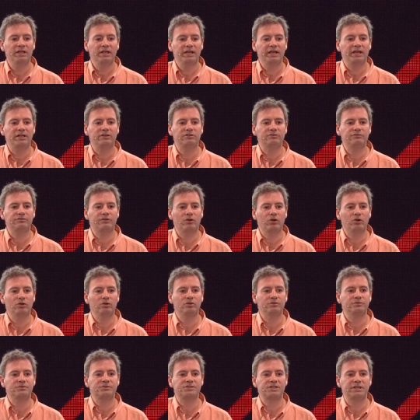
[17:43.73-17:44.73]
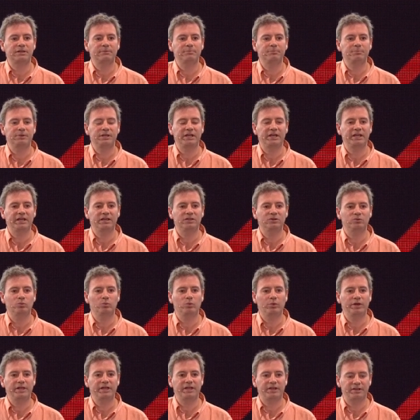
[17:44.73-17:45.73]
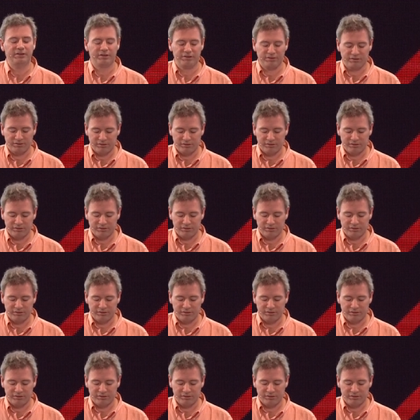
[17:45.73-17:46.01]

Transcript: involved in being with?